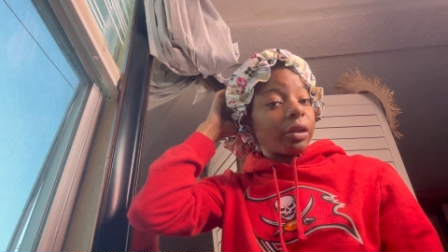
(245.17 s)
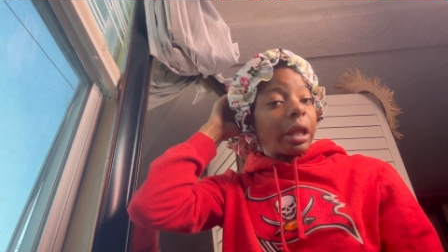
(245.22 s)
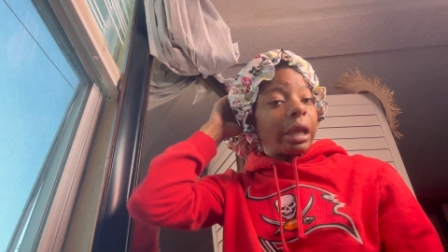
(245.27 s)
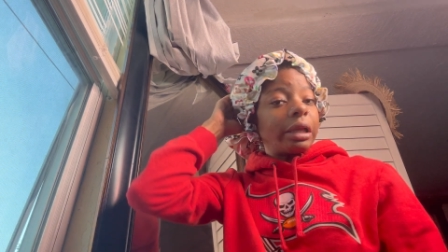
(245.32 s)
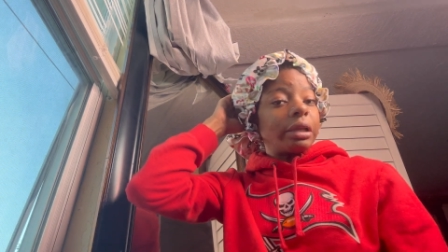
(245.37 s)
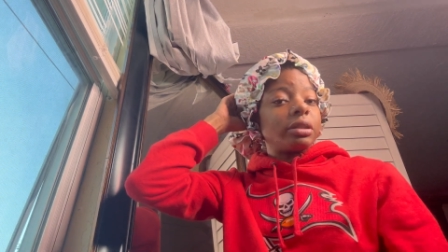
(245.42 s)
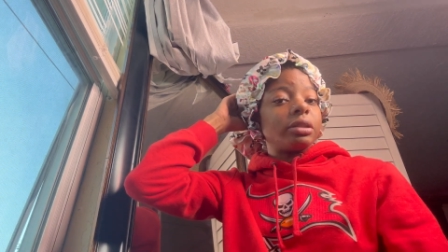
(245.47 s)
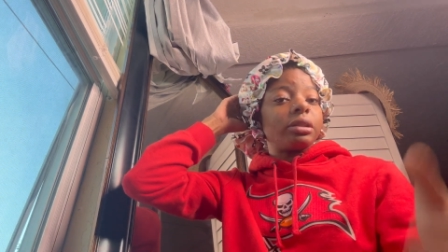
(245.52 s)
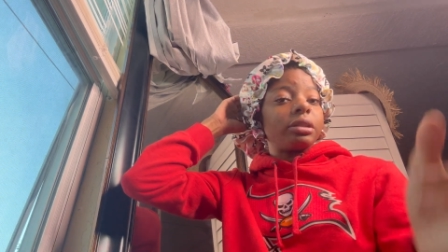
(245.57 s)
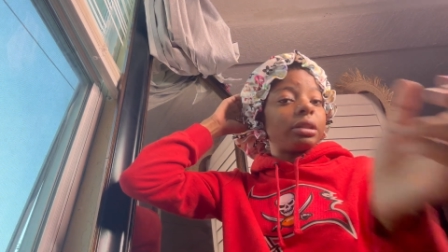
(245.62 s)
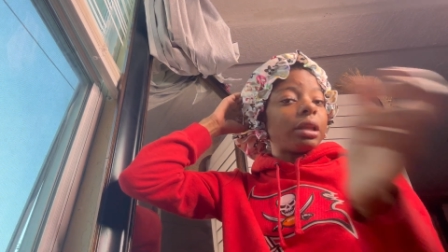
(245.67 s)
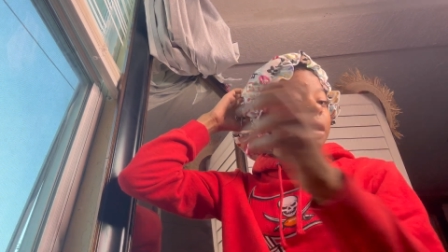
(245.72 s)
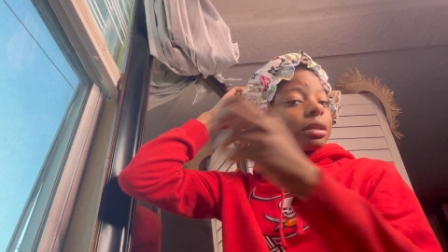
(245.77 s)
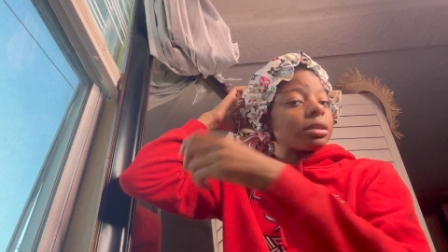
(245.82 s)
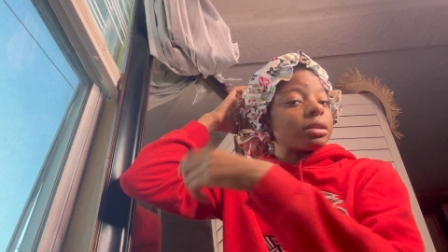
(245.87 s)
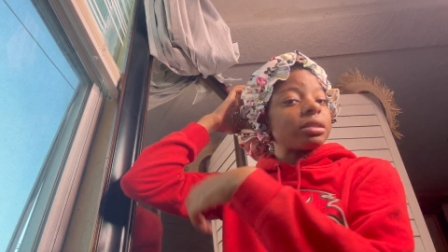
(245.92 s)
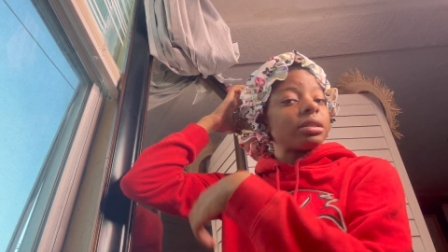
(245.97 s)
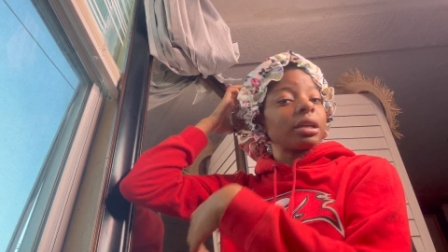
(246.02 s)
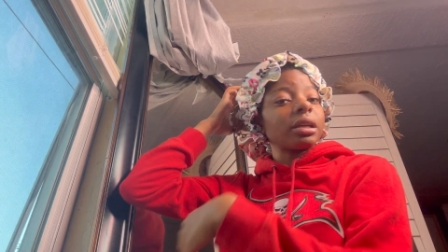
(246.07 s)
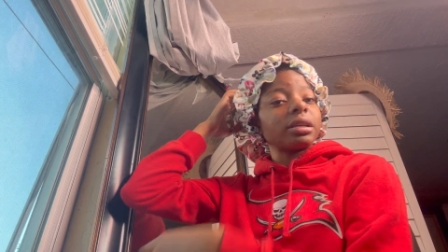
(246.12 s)
Like
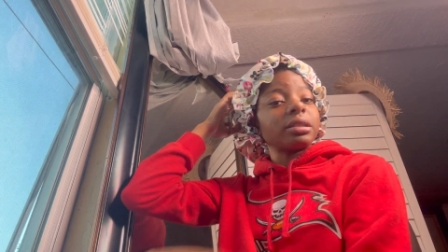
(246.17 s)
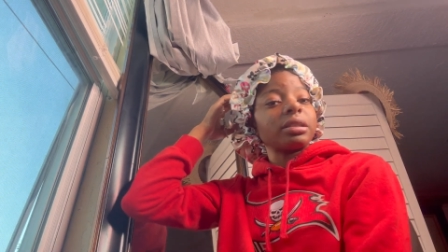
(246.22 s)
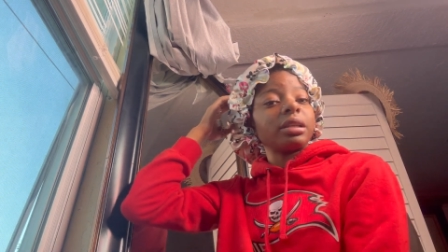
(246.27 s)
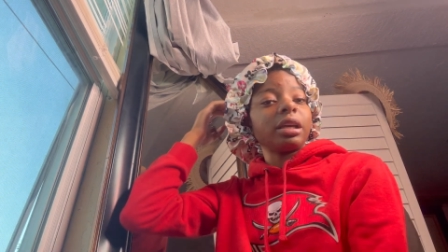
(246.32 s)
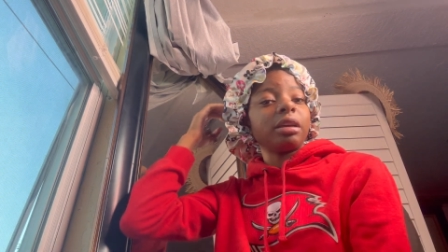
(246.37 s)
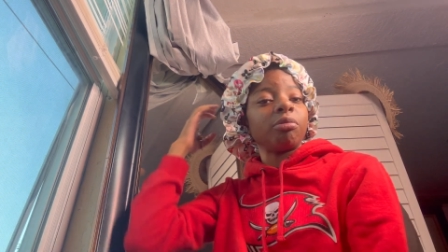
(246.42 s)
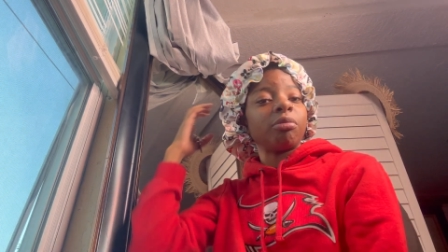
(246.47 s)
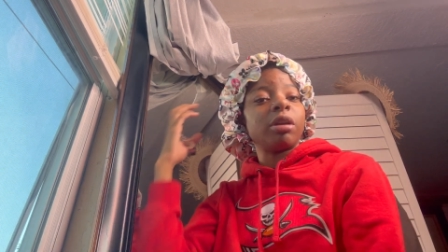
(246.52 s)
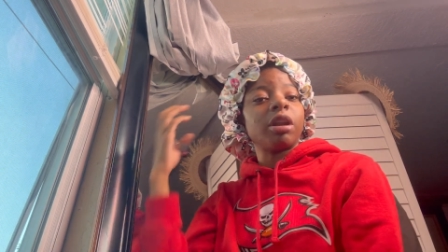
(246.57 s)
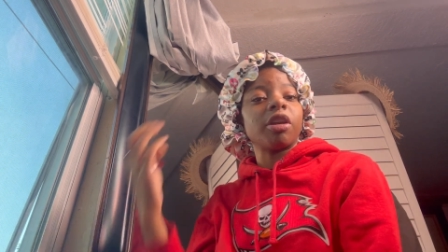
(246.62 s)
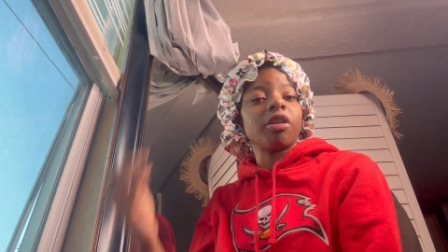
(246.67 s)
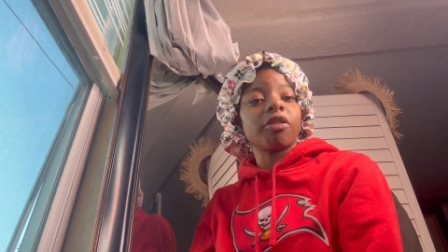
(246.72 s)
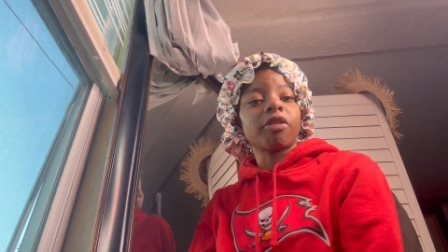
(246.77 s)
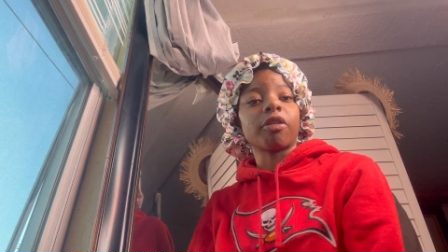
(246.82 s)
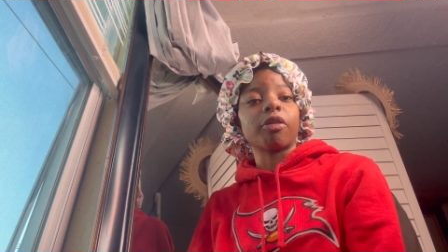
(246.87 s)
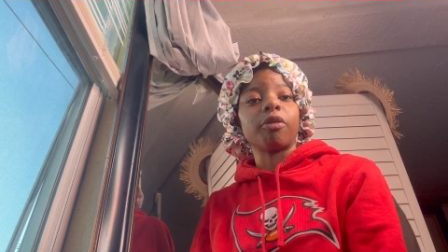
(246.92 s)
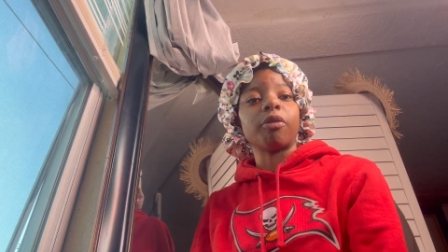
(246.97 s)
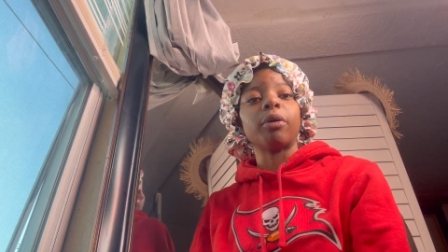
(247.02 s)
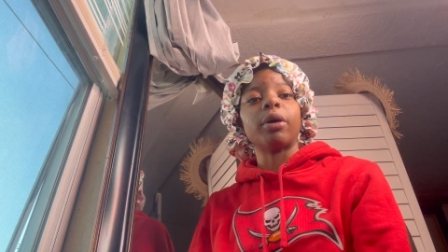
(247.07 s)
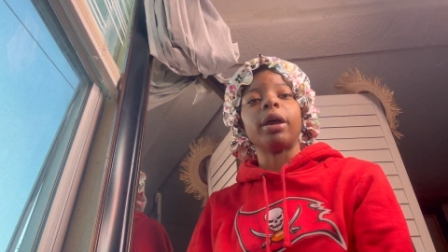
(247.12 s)
that's 16 minutes for
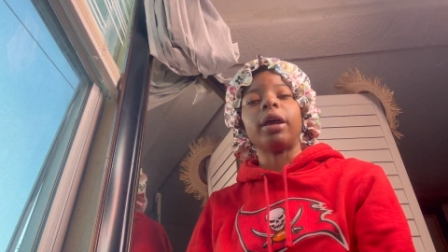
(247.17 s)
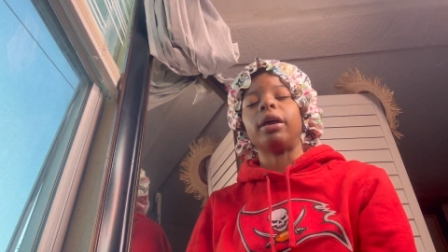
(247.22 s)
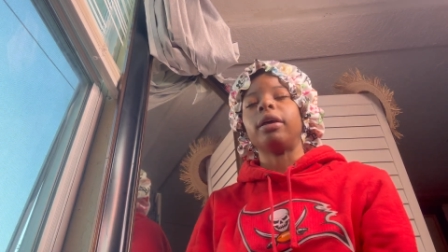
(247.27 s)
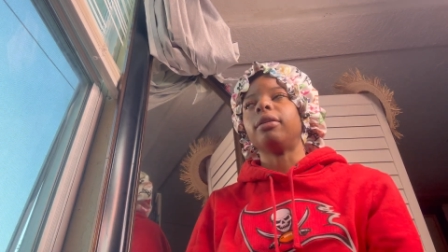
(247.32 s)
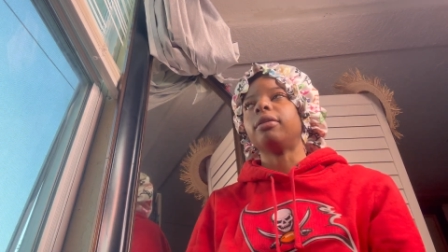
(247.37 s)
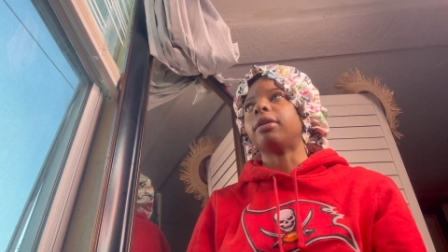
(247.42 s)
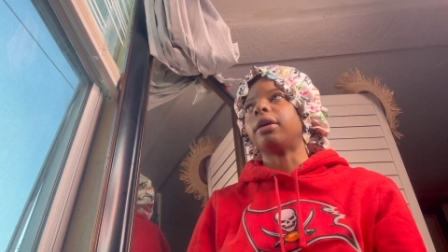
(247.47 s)
what?